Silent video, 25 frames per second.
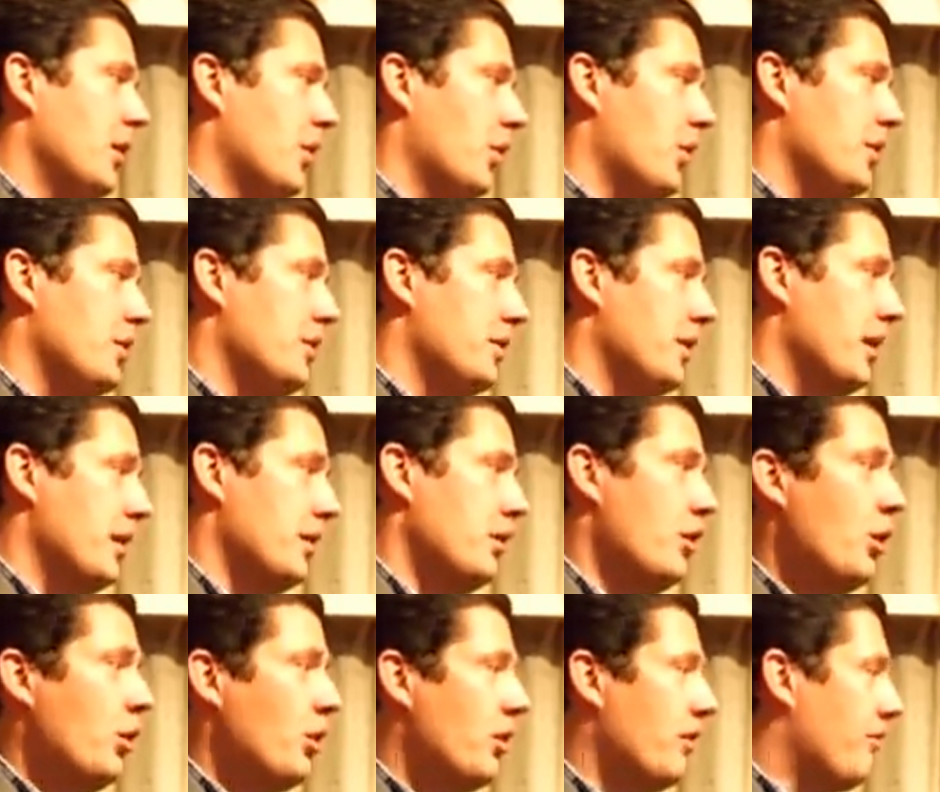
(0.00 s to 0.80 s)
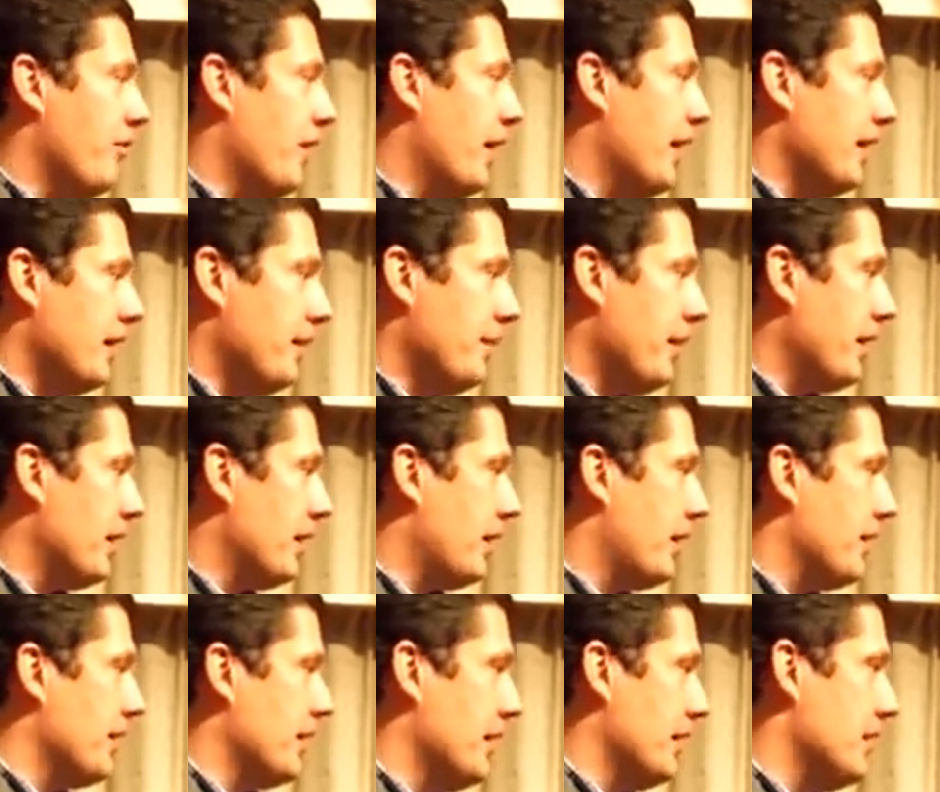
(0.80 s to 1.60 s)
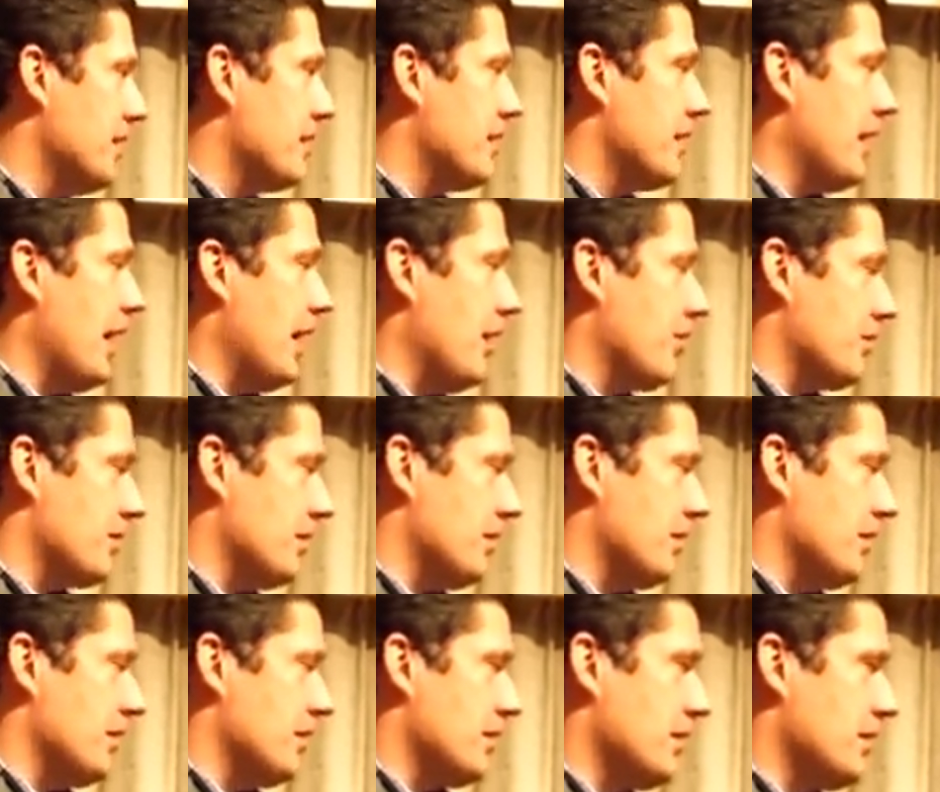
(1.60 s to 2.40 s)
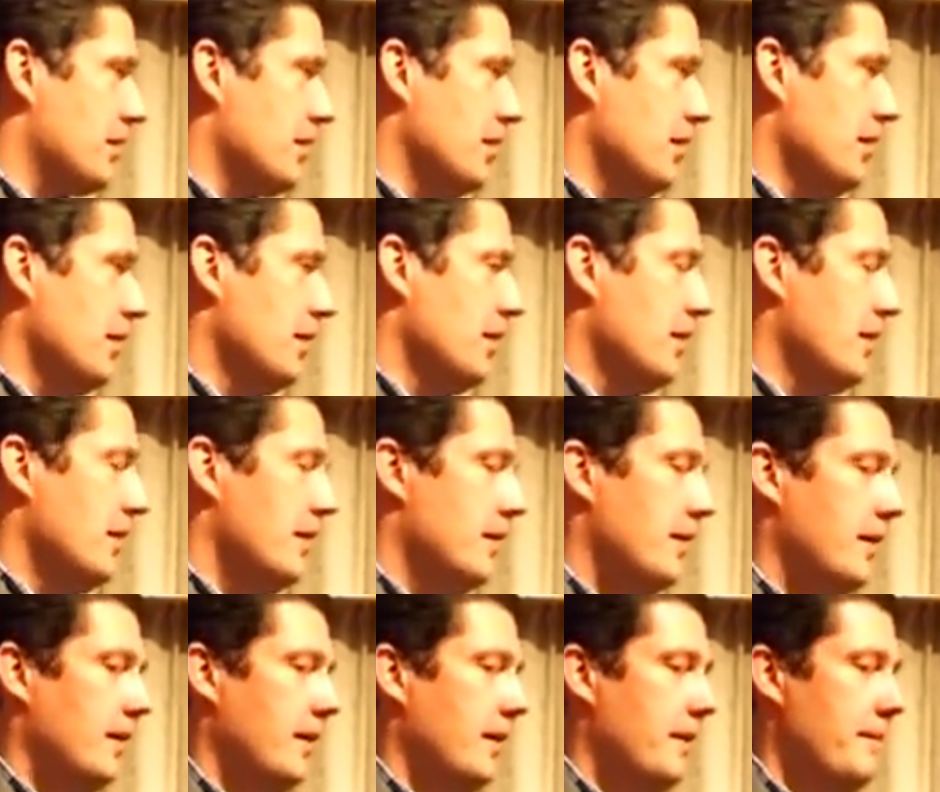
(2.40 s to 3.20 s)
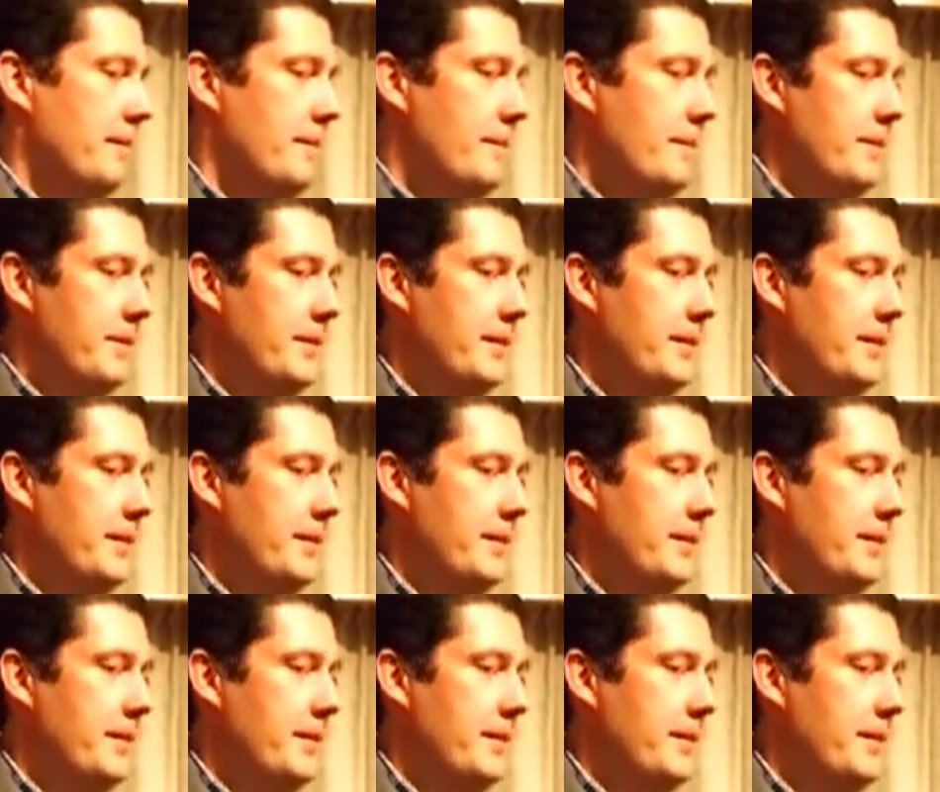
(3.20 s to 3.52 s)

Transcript: or you get notified about all the ins and outs of this.